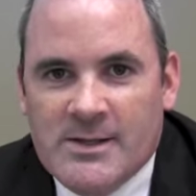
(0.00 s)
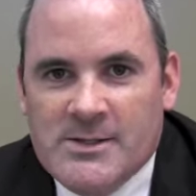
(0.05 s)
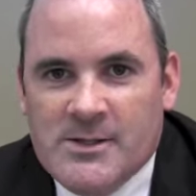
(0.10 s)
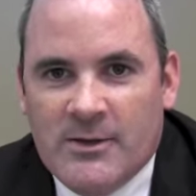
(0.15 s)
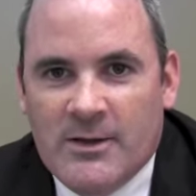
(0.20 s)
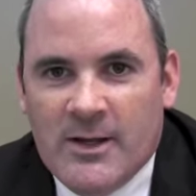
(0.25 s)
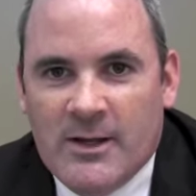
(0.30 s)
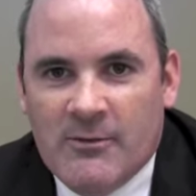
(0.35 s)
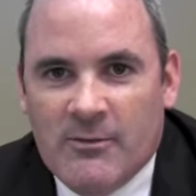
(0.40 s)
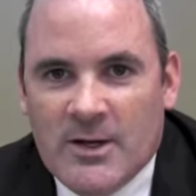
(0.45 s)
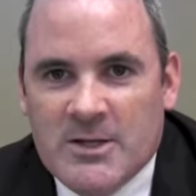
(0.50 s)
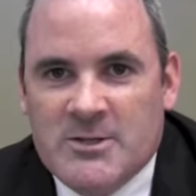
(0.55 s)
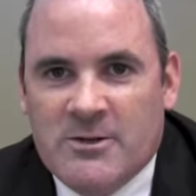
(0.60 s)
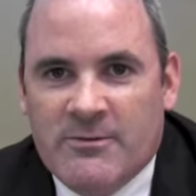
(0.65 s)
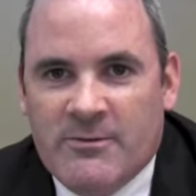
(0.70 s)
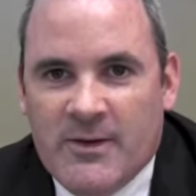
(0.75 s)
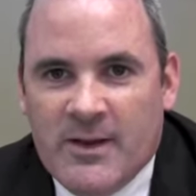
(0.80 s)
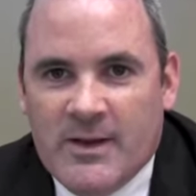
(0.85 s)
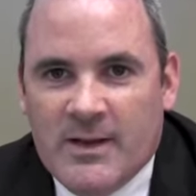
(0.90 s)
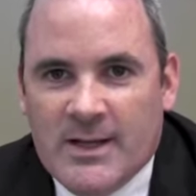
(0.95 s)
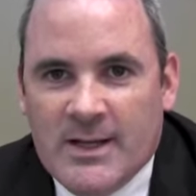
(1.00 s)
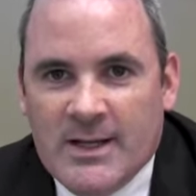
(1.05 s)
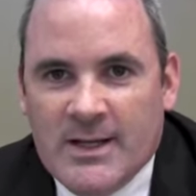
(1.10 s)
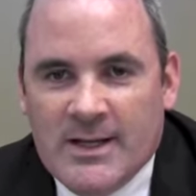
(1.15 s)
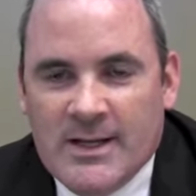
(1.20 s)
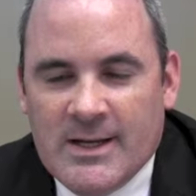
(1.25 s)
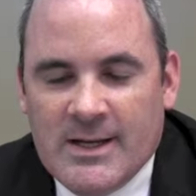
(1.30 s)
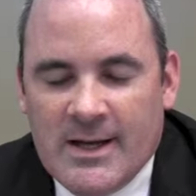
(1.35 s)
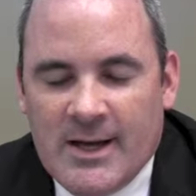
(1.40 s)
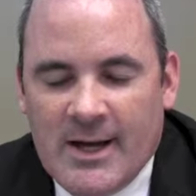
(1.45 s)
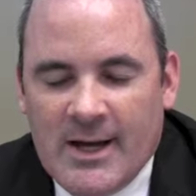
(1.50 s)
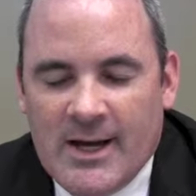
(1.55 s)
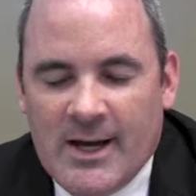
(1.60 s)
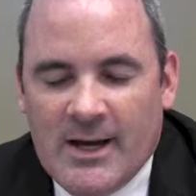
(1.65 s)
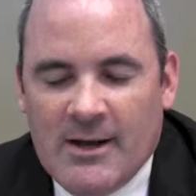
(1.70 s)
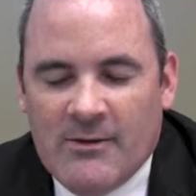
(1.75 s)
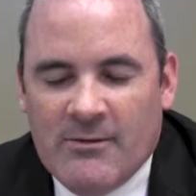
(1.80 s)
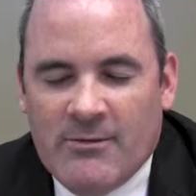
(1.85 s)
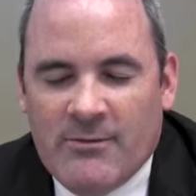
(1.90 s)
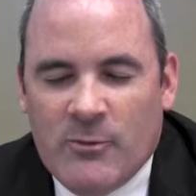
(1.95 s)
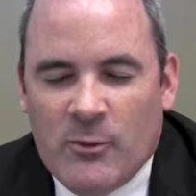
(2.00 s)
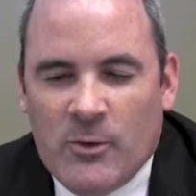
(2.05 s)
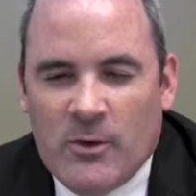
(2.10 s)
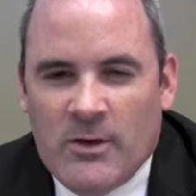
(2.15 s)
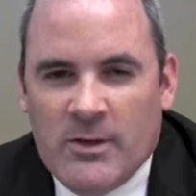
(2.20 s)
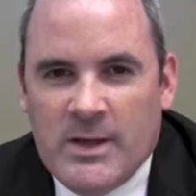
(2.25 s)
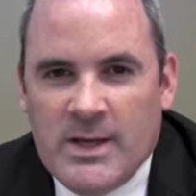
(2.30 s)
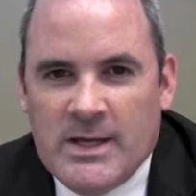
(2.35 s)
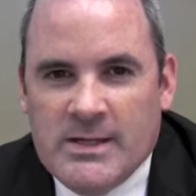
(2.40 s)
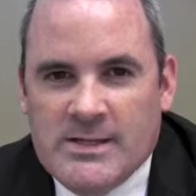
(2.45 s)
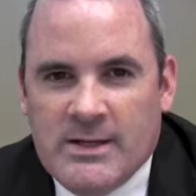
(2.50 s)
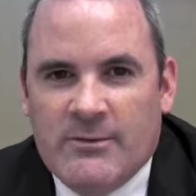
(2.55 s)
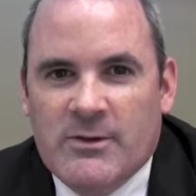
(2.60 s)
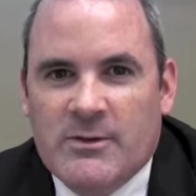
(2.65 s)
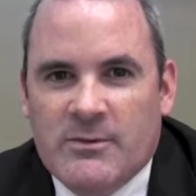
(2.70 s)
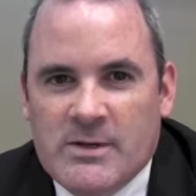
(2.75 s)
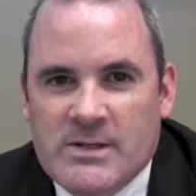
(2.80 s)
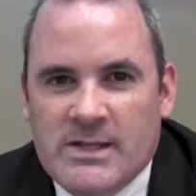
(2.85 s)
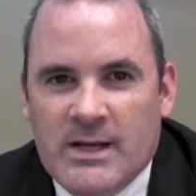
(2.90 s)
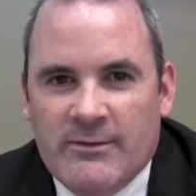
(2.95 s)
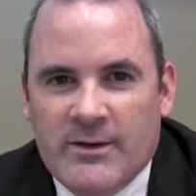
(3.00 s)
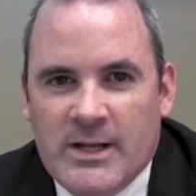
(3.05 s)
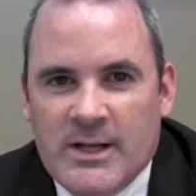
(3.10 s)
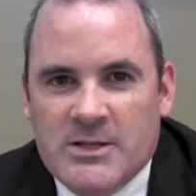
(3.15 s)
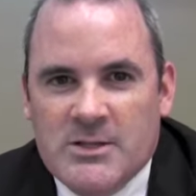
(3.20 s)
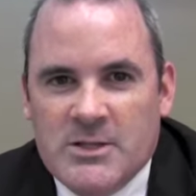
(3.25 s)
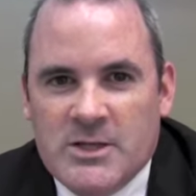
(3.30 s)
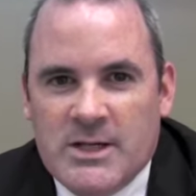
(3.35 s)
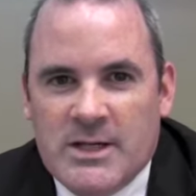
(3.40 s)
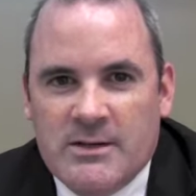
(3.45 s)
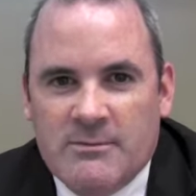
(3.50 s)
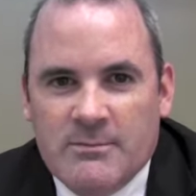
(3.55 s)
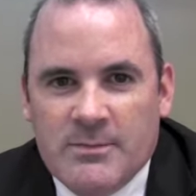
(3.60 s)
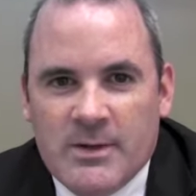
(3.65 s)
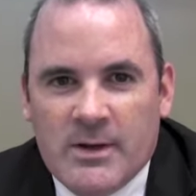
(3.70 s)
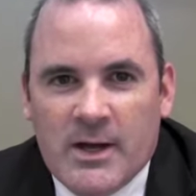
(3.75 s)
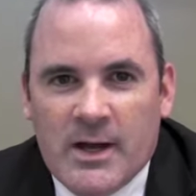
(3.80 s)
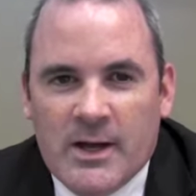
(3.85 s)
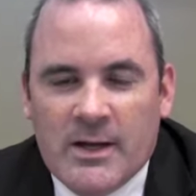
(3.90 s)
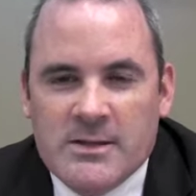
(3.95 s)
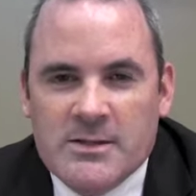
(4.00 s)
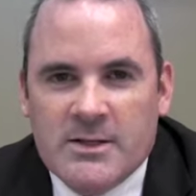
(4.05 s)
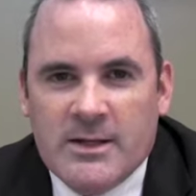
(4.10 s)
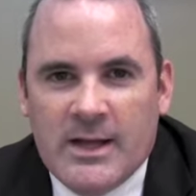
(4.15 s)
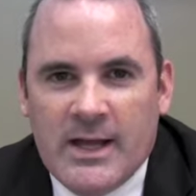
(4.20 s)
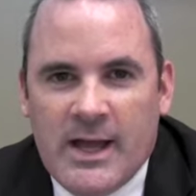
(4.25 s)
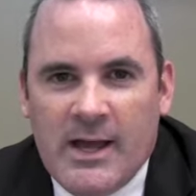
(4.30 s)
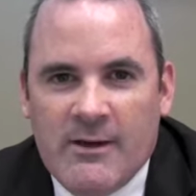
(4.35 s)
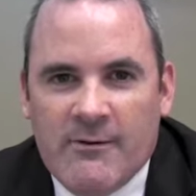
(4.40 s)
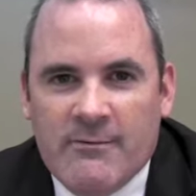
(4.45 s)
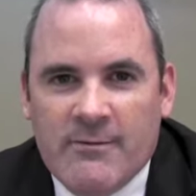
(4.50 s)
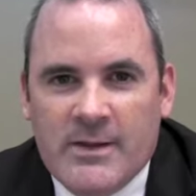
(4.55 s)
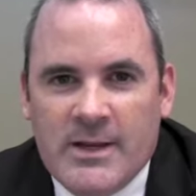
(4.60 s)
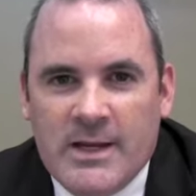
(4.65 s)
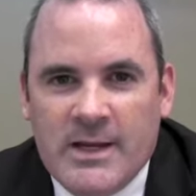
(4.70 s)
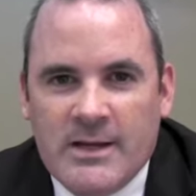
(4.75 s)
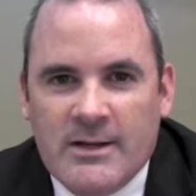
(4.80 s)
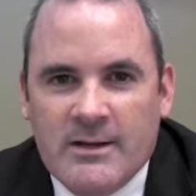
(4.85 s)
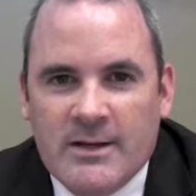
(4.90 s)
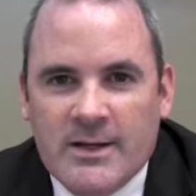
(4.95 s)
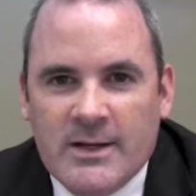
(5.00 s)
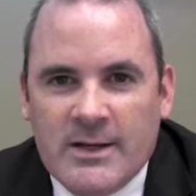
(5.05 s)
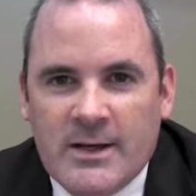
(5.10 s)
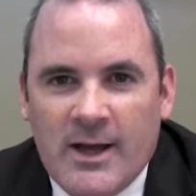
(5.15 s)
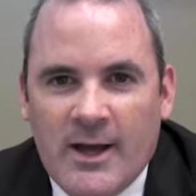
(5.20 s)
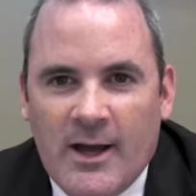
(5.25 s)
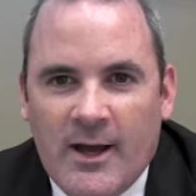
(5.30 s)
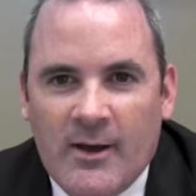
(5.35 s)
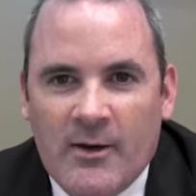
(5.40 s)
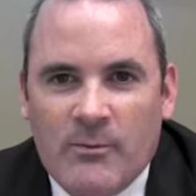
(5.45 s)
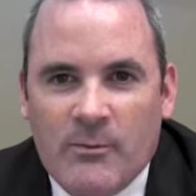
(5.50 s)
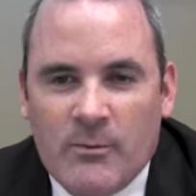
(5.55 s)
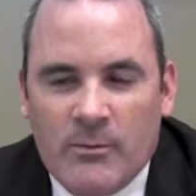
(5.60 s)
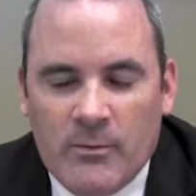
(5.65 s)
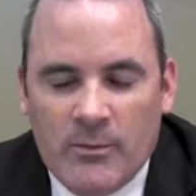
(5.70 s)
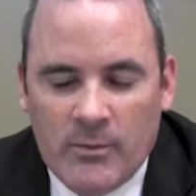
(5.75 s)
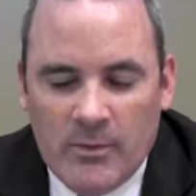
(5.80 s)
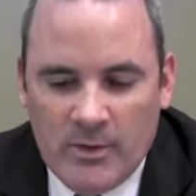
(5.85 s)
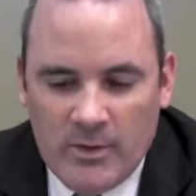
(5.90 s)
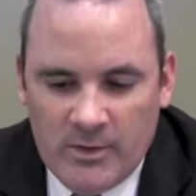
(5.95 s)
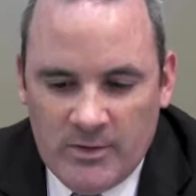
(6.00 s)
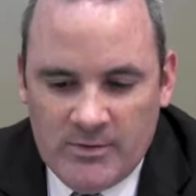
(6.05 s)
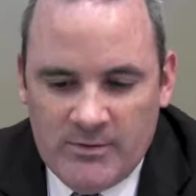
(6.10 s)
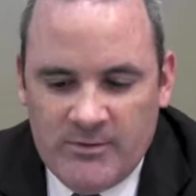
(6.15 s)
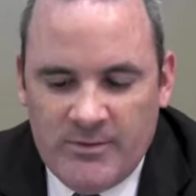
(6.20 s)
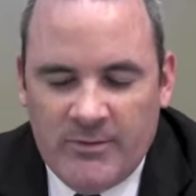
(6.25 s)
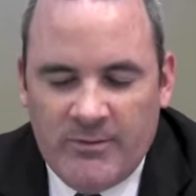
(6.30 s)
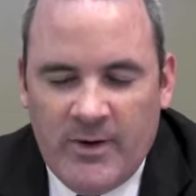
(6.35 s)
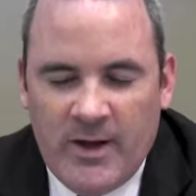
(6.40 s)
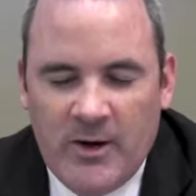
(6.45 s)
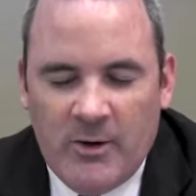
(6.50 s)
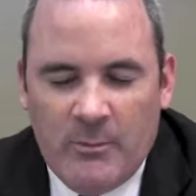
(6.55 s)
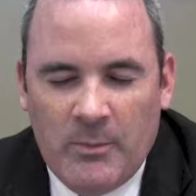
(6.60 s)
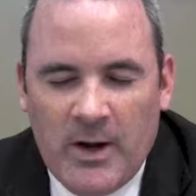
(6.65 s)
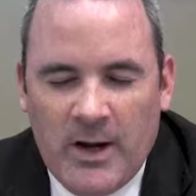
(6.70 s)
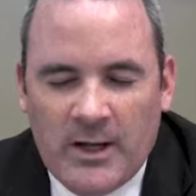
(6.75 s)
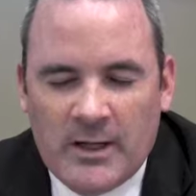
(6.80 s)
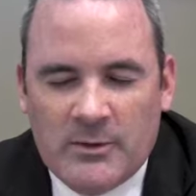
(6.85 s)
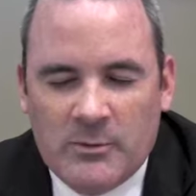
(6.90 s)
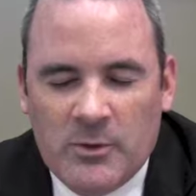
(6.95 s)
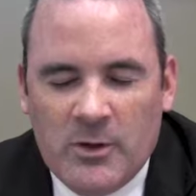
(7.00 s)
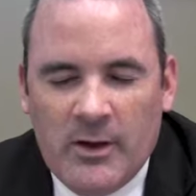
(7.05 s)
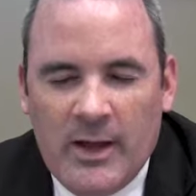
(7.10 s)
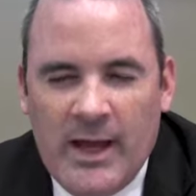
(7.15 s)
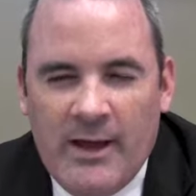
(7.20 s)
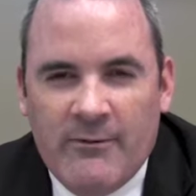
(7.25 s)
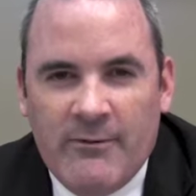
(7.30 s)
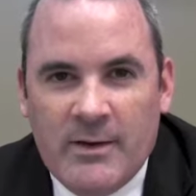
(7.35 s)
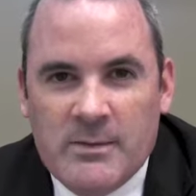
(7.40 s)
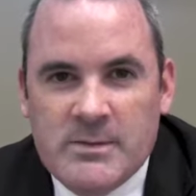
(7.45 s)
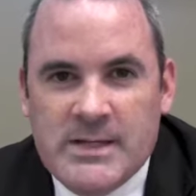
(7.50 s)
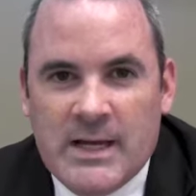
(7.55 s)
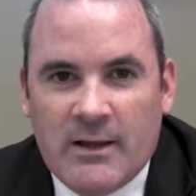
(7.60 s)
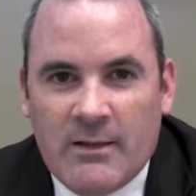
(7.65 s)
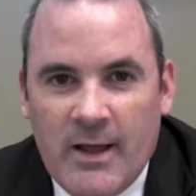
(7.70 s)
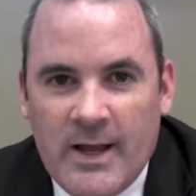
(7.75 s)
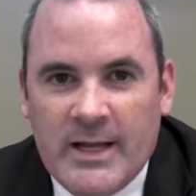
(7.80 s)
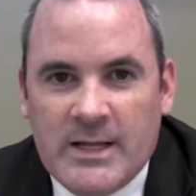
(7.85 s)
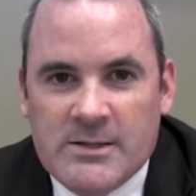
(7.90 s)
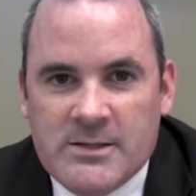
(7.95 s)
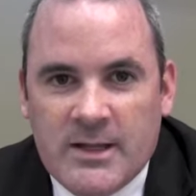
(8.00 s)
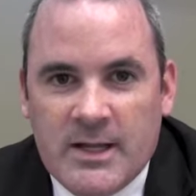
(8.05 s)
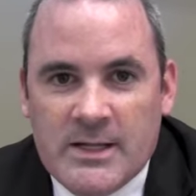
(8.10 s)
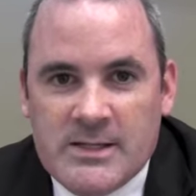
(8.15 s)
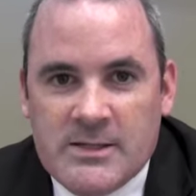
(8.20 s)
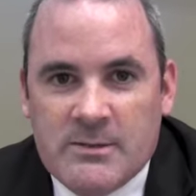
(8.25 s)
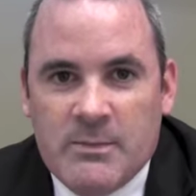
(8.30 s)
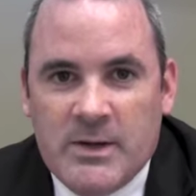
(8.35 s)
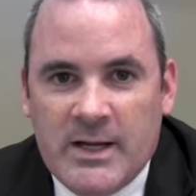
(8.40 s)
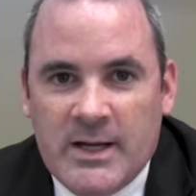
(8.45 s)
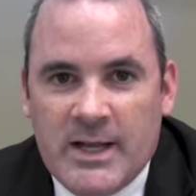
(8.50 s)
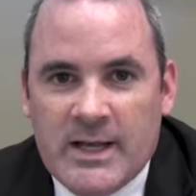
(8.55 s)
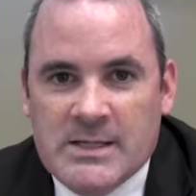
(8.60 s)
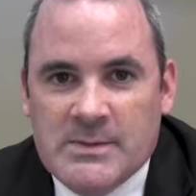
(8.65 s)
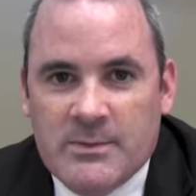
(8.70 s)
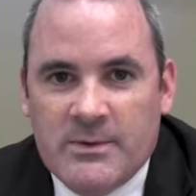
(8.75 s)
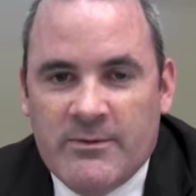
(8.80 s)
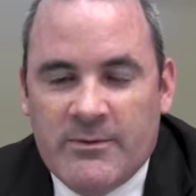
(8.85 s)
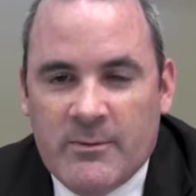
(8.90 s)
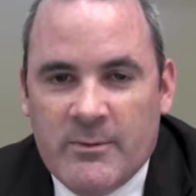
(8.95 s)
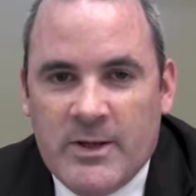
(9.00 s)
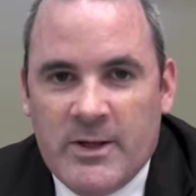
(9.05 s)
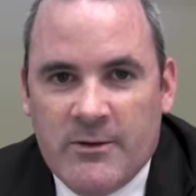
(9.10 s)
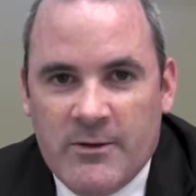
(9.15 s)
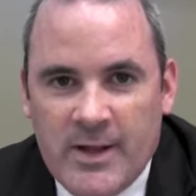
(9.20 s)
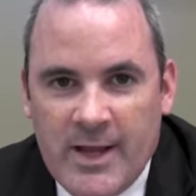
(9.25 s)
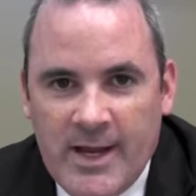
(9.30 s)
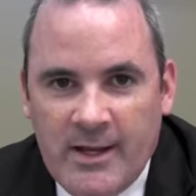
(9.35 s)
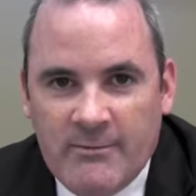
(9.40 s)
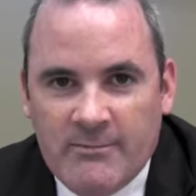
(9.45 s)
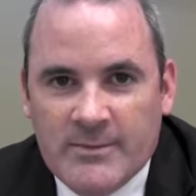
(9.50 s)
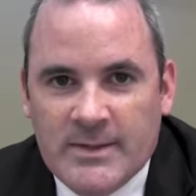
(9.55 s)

So the retrofit for the 737NG, it's going to have the final product will have Emteq lighting. So that's a big announcement from the other day.